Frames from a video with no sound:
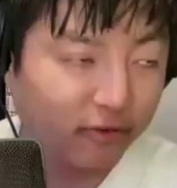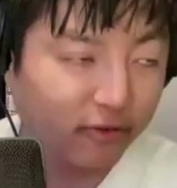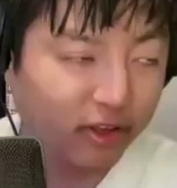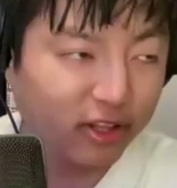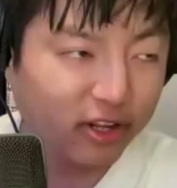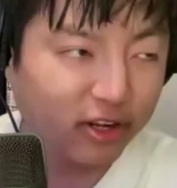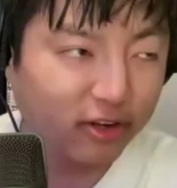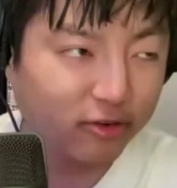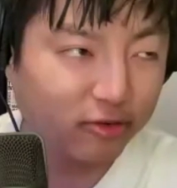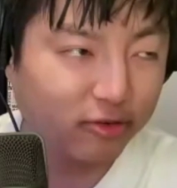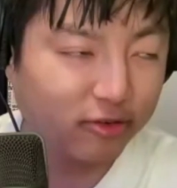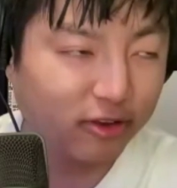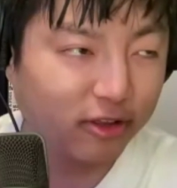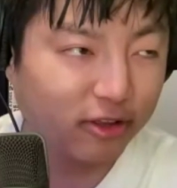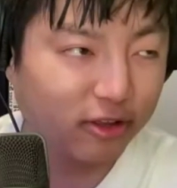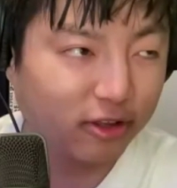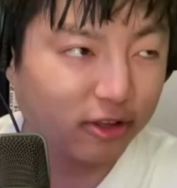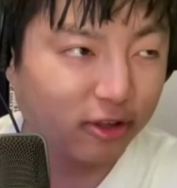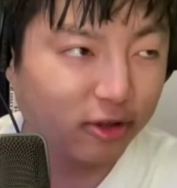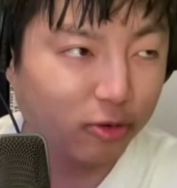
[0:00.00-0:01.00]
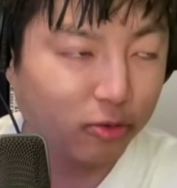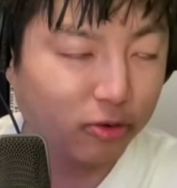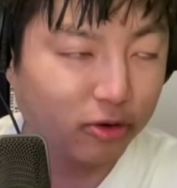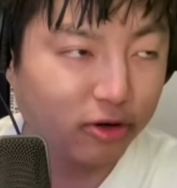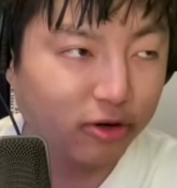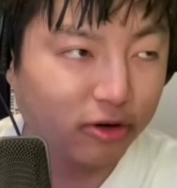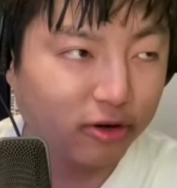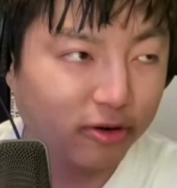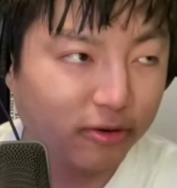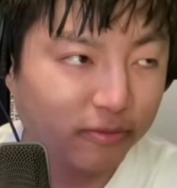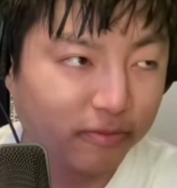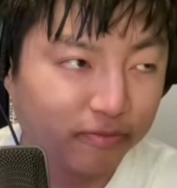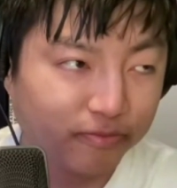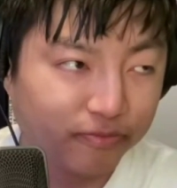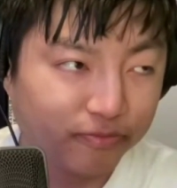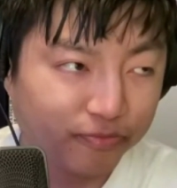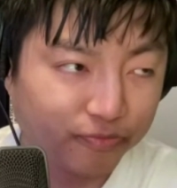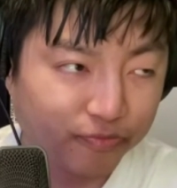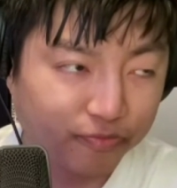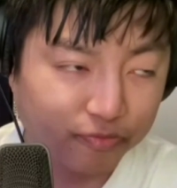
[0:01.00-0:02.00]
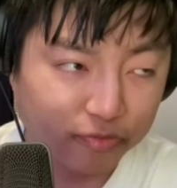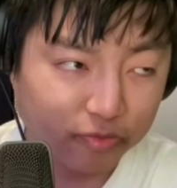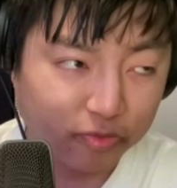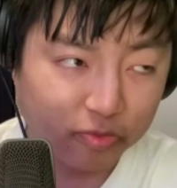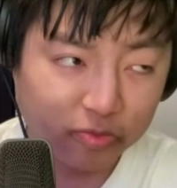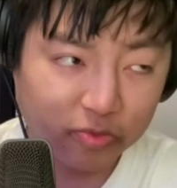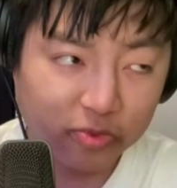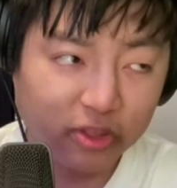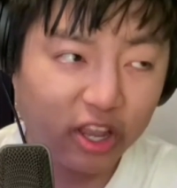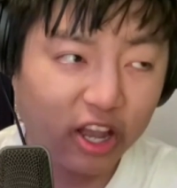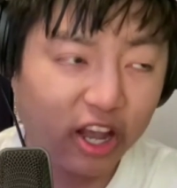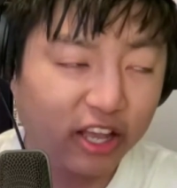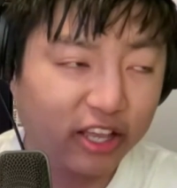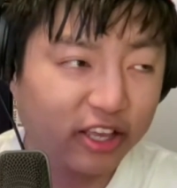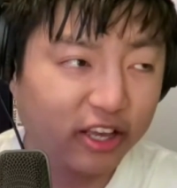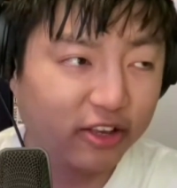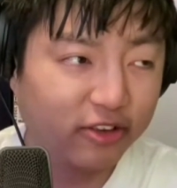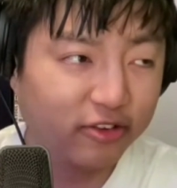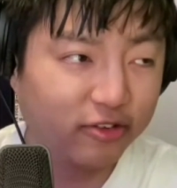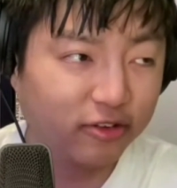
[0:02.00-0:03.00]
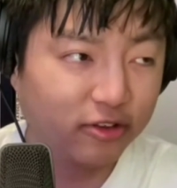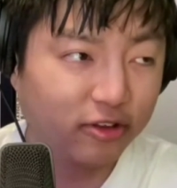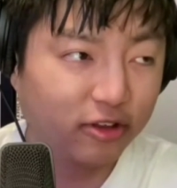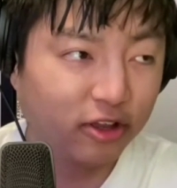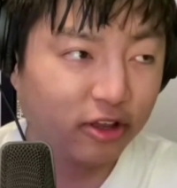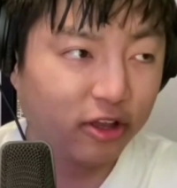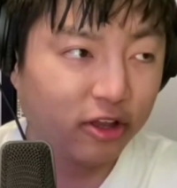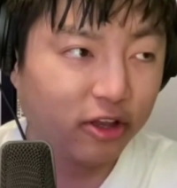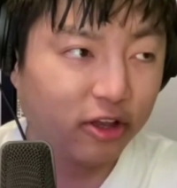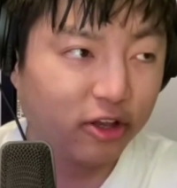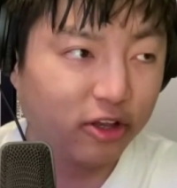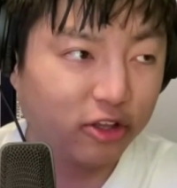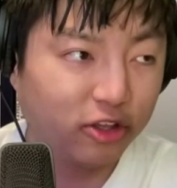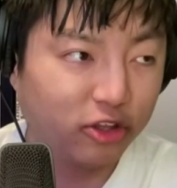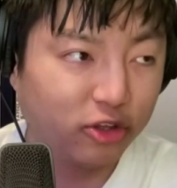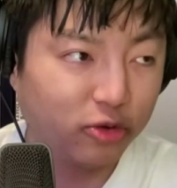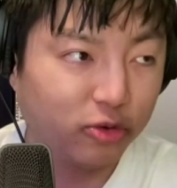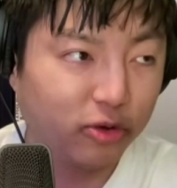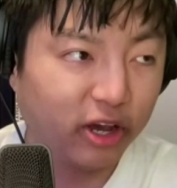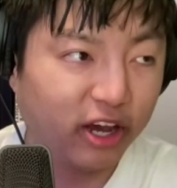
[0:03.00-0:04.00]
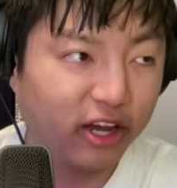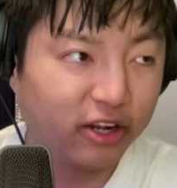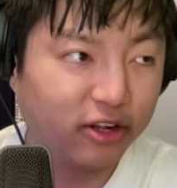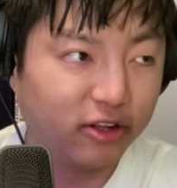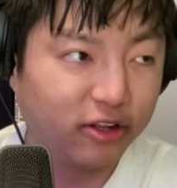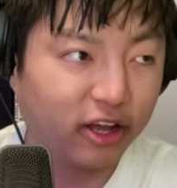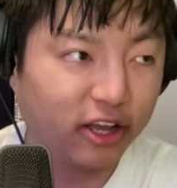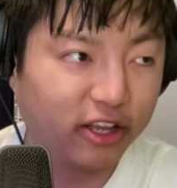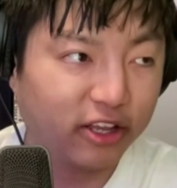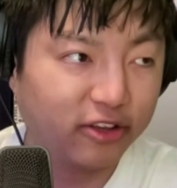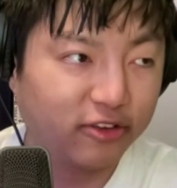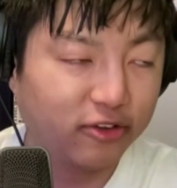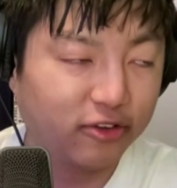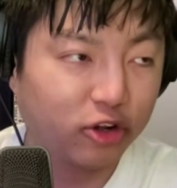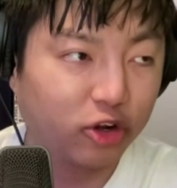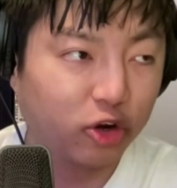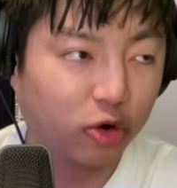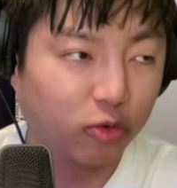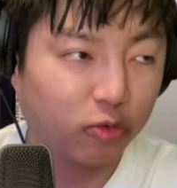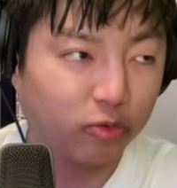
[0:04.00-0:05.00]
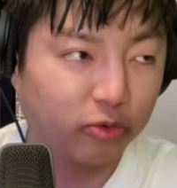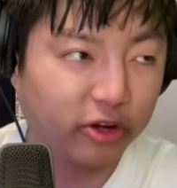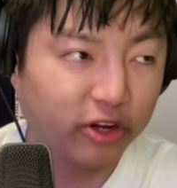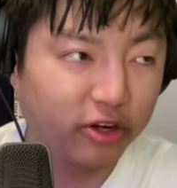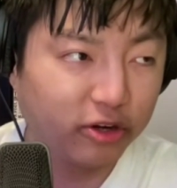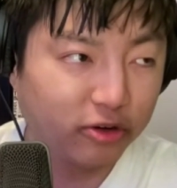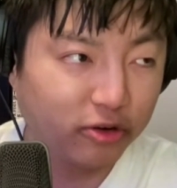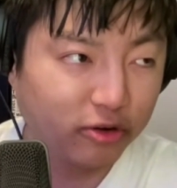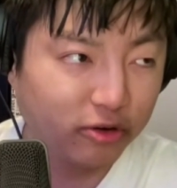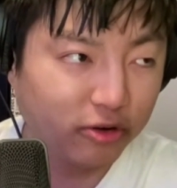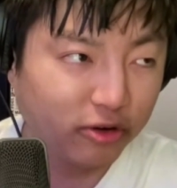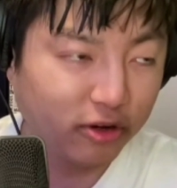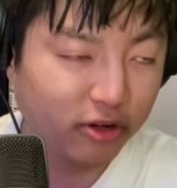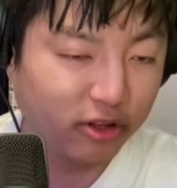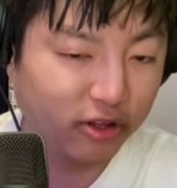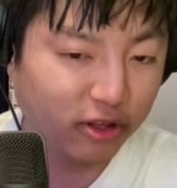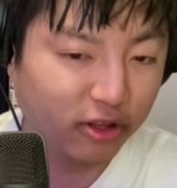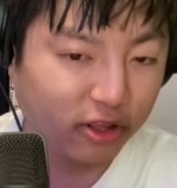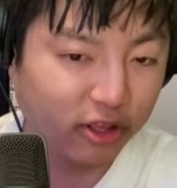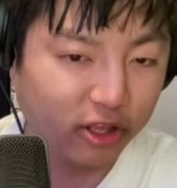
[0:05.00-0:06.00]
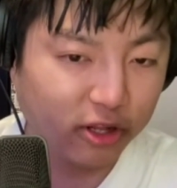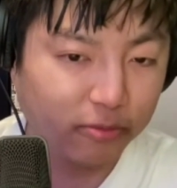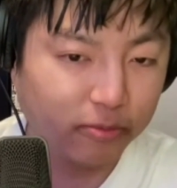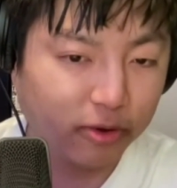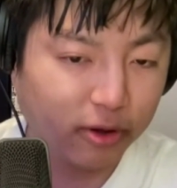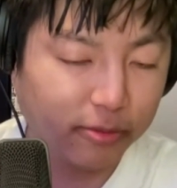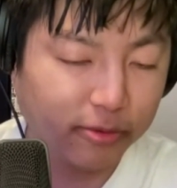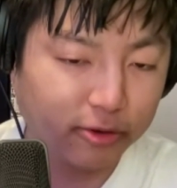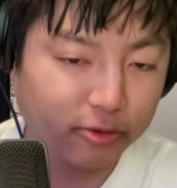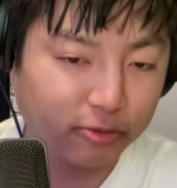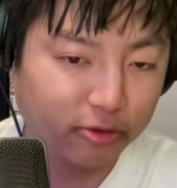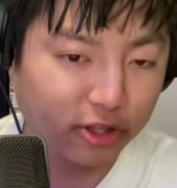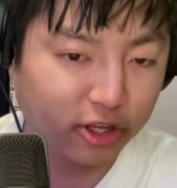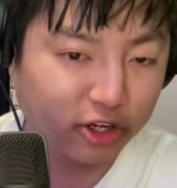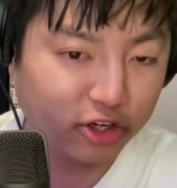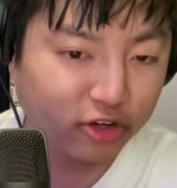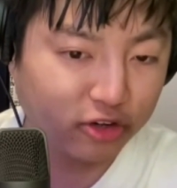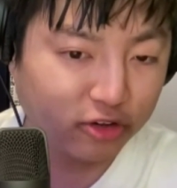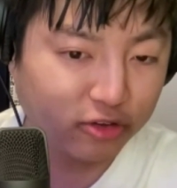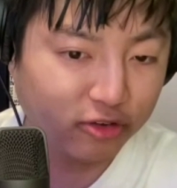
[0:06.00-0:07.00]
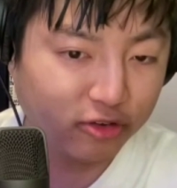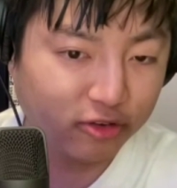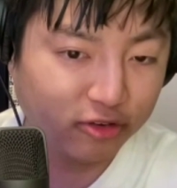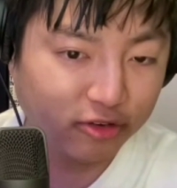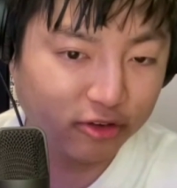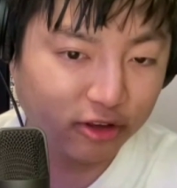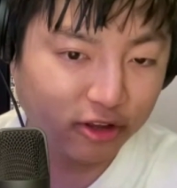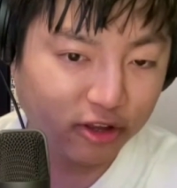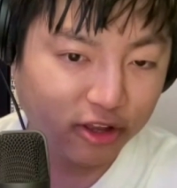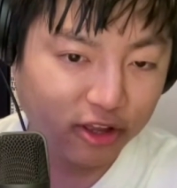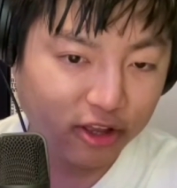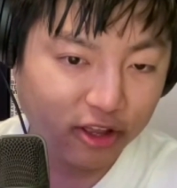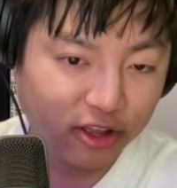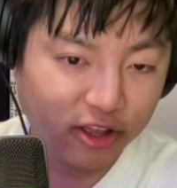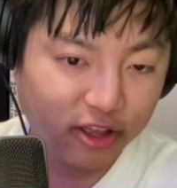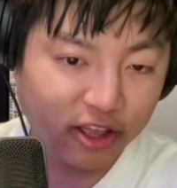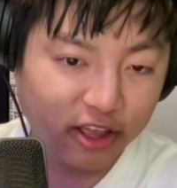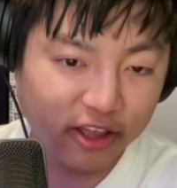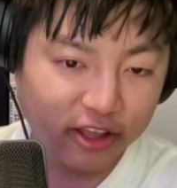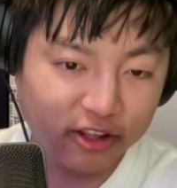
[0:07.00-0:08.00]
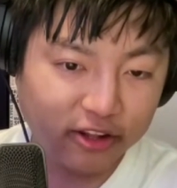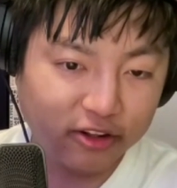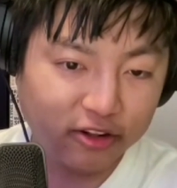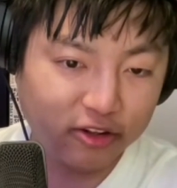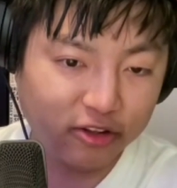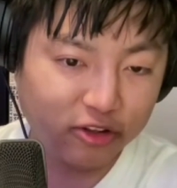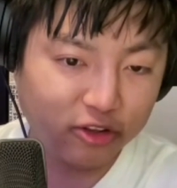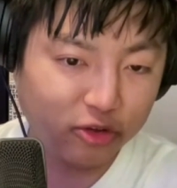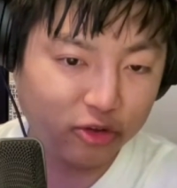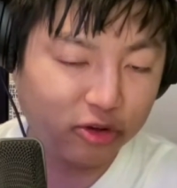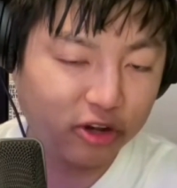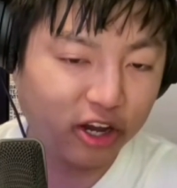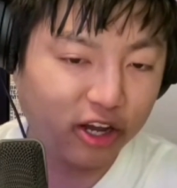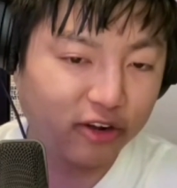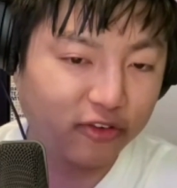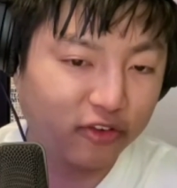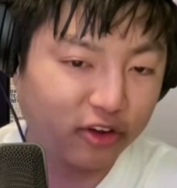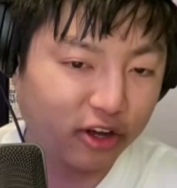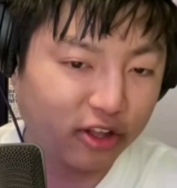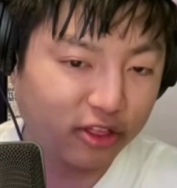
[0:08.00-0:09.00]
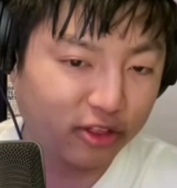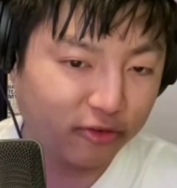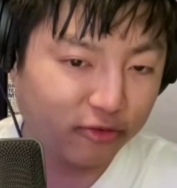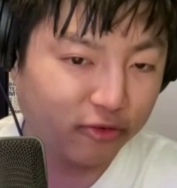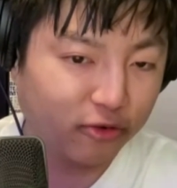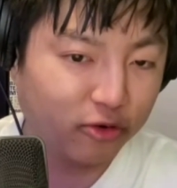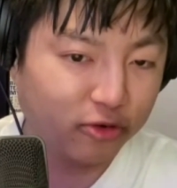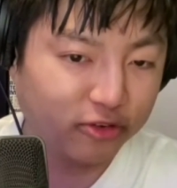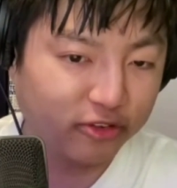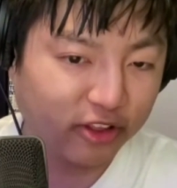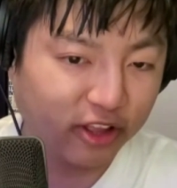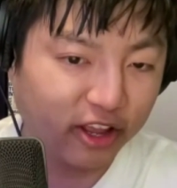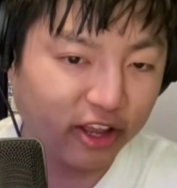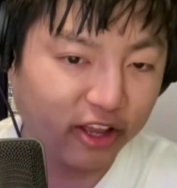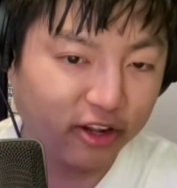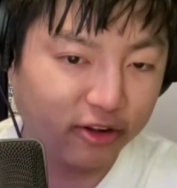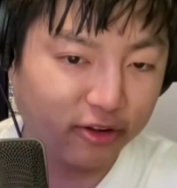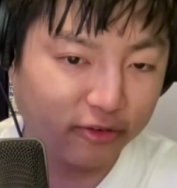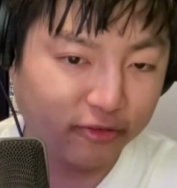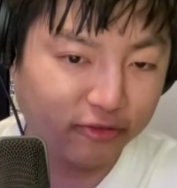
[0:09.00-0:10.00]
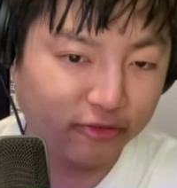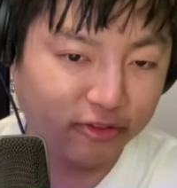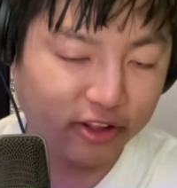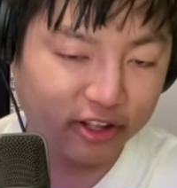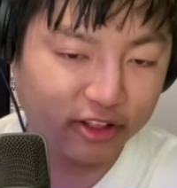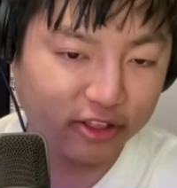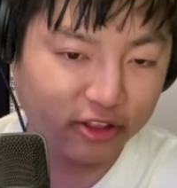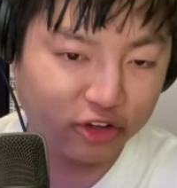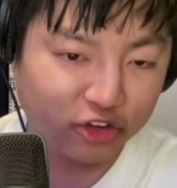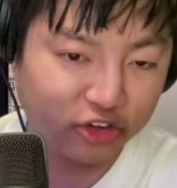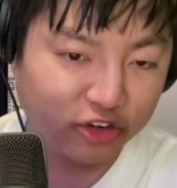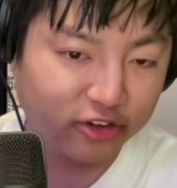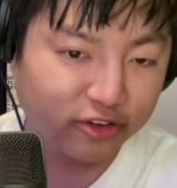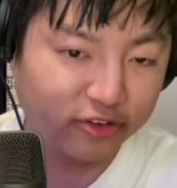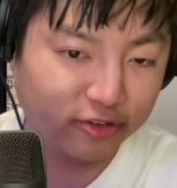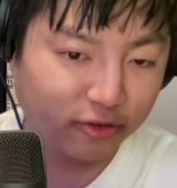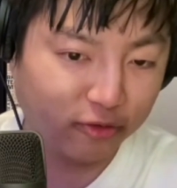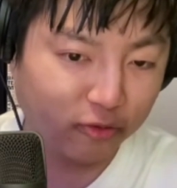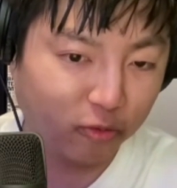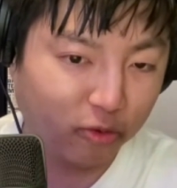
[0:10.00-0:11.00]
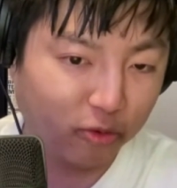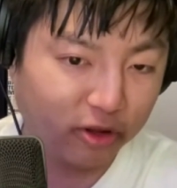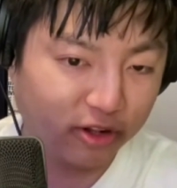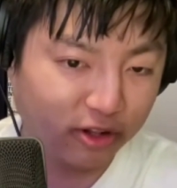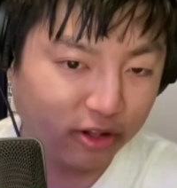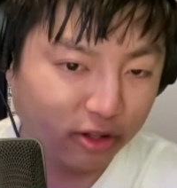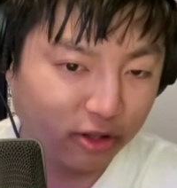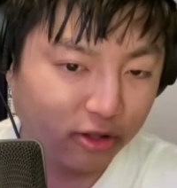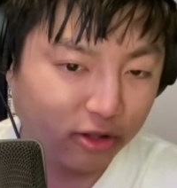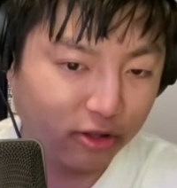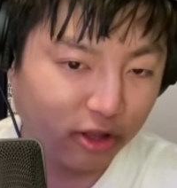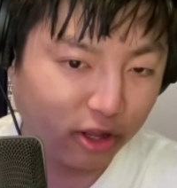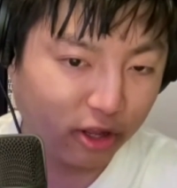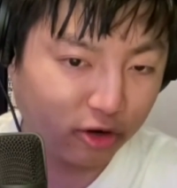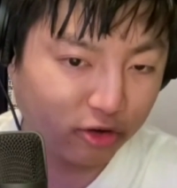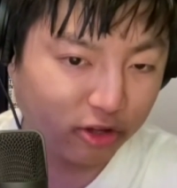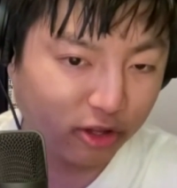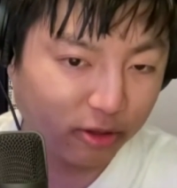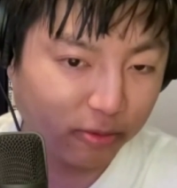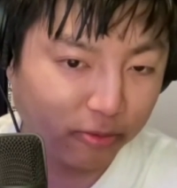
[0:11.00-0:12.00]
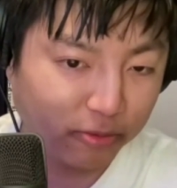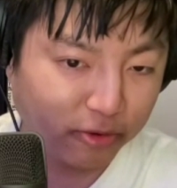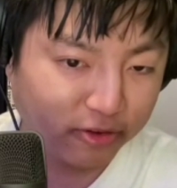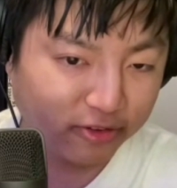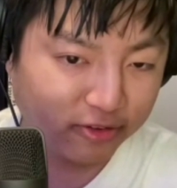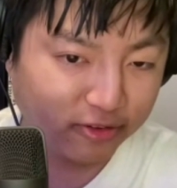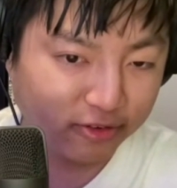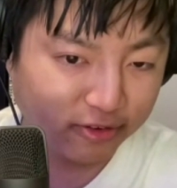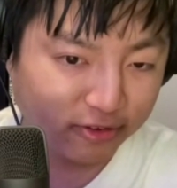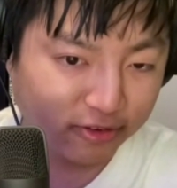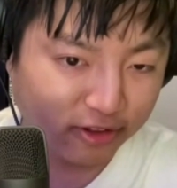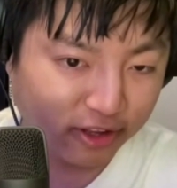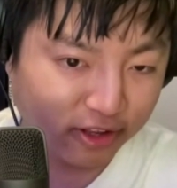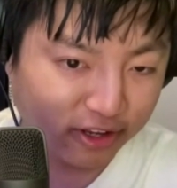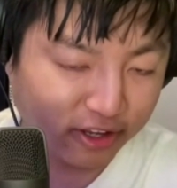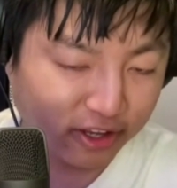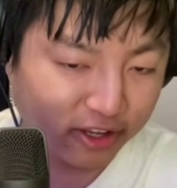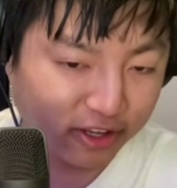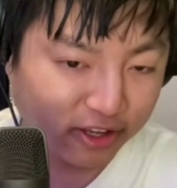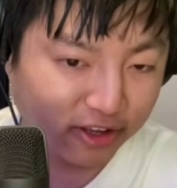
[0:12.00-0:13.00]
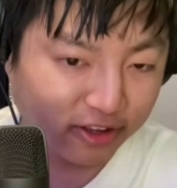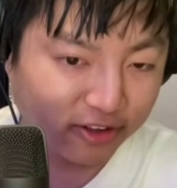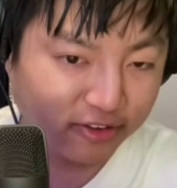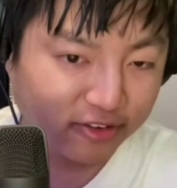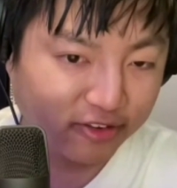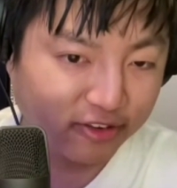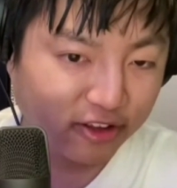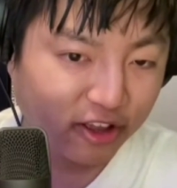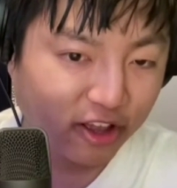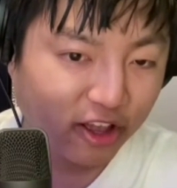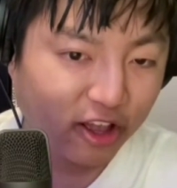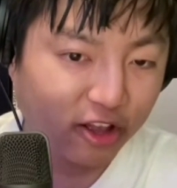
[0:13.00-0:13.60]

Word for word: i find it interesting you were i guess you had a I guess a career in public relations and you kind of got the first hand of like the gist of what entertainment business is like, I guess.